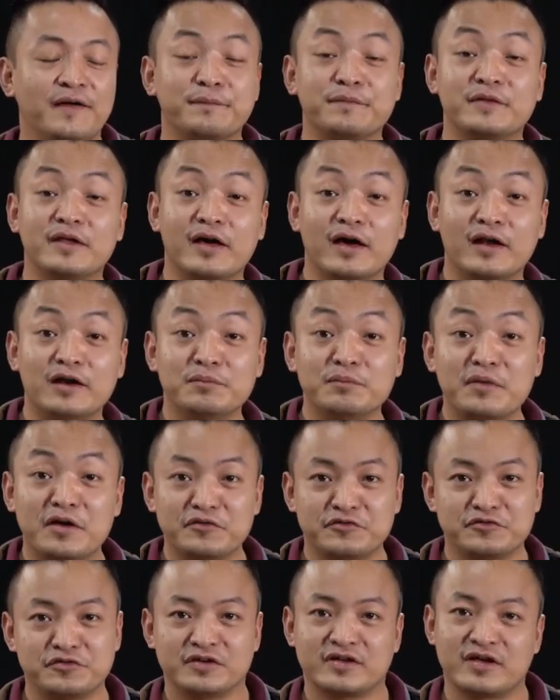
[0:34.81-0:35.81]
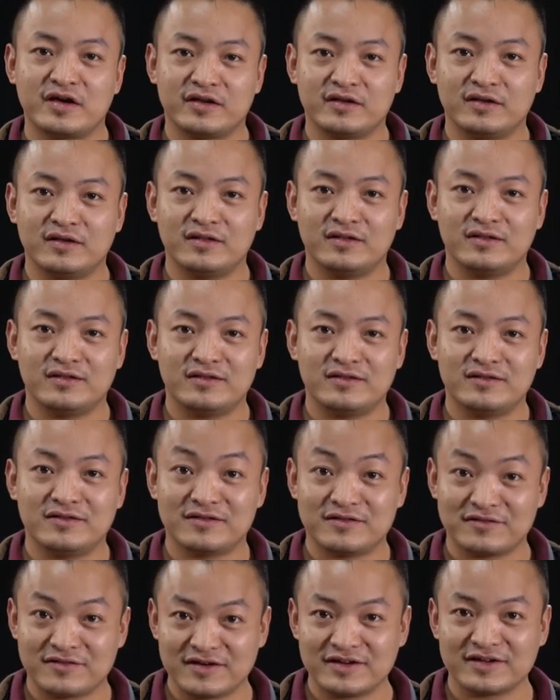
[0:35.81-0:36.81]
the alimentary canal,
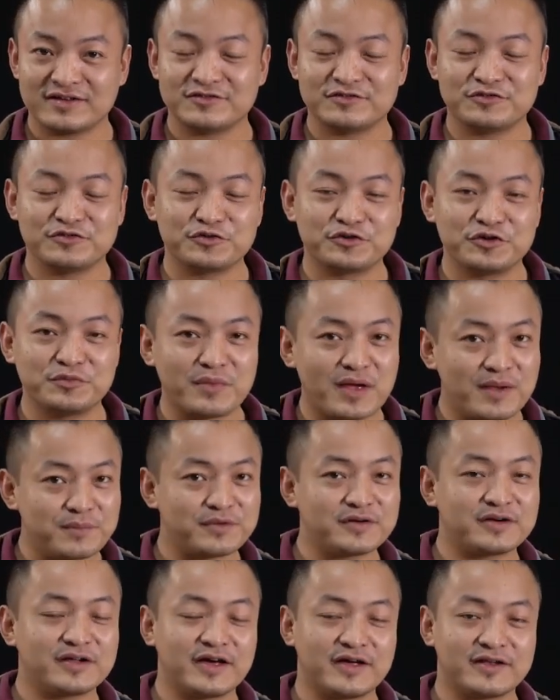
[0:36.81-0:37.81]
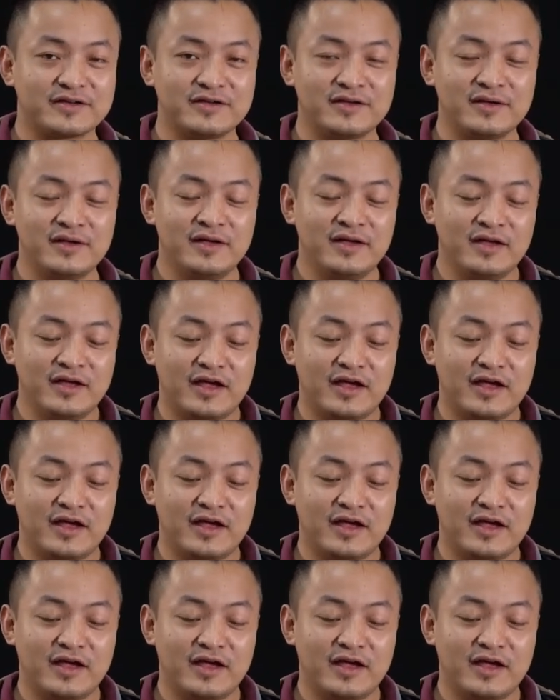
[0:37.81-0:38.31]
right? Do you remember that?